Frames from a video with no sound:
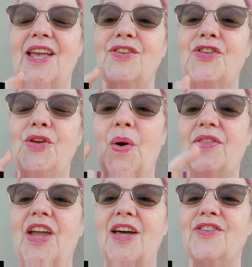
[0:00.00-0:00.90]
See you
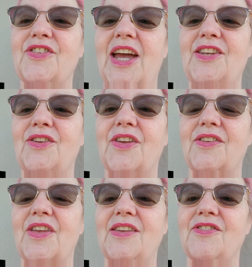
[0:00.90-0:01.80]
on the other side to
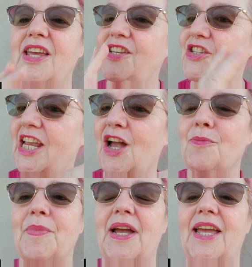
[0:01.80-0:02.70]
success. Check
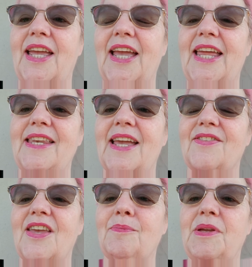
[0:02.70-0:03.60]
out my
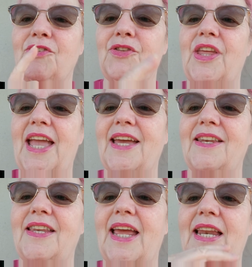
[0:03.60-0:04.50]
next segment to the
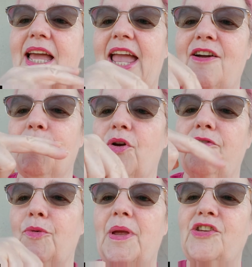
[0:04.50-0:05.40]
end, and I have more
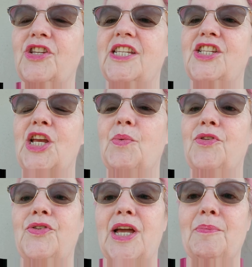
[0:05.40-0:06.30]
information to share
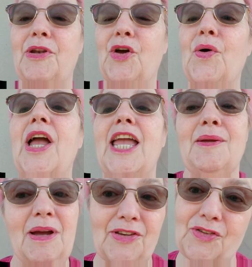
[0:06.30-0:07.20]
with you down below in my